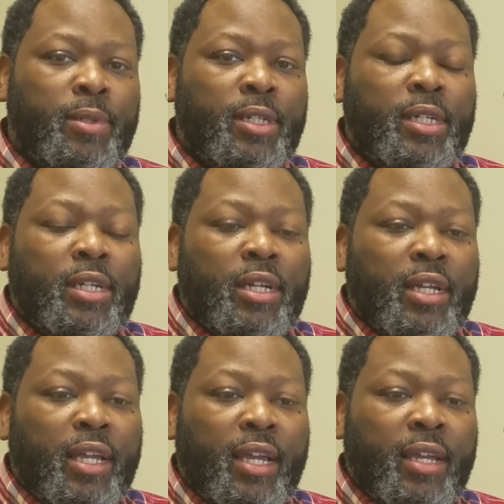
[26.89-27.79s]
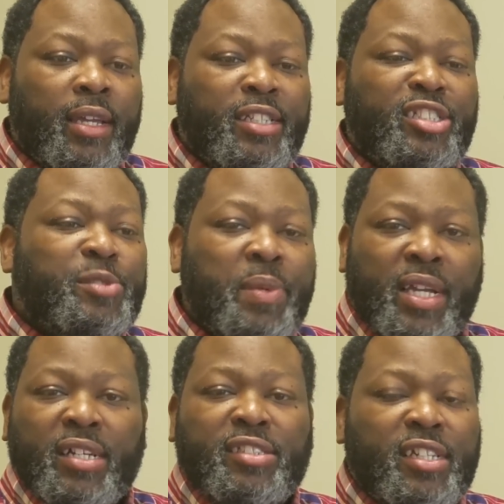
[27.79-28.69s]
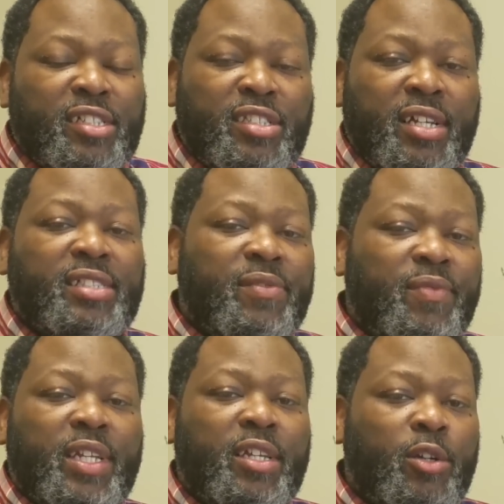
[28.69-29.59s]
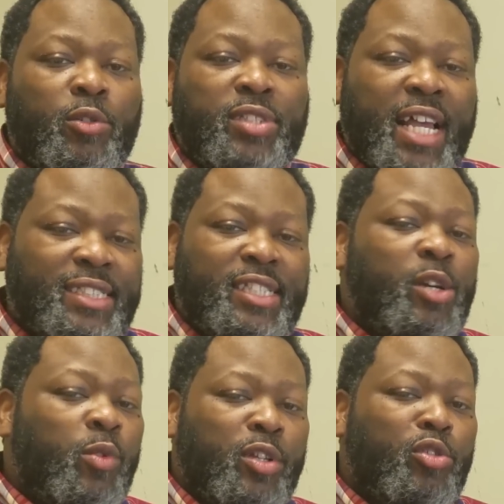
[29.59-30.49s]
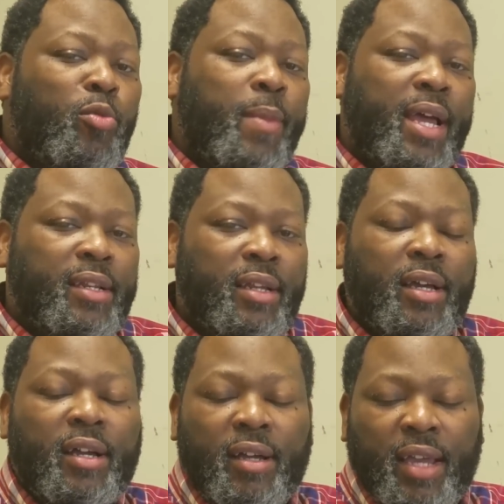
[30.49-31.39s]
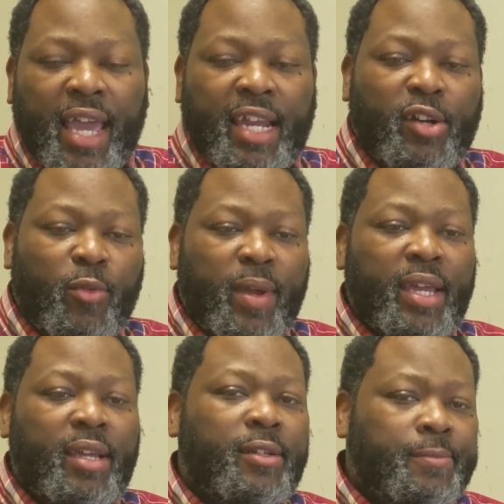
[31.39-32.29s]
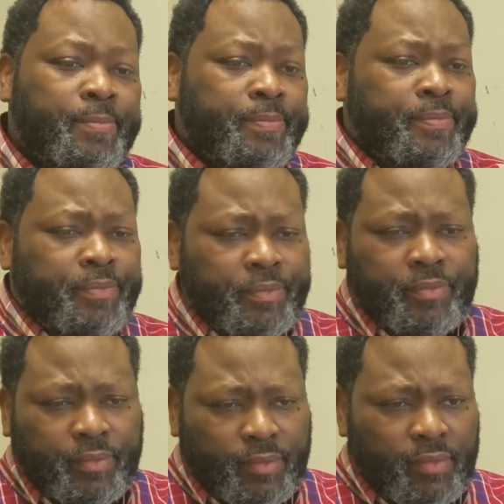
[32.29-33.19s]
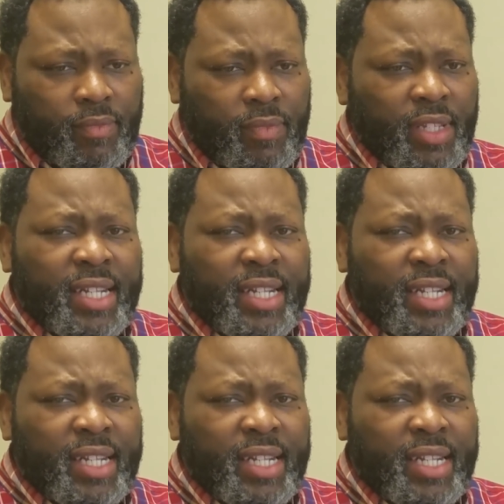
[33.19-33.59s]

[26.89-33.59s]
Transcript: on YouTube. And just because there are tons of videos, I still want to throw my hat in the ring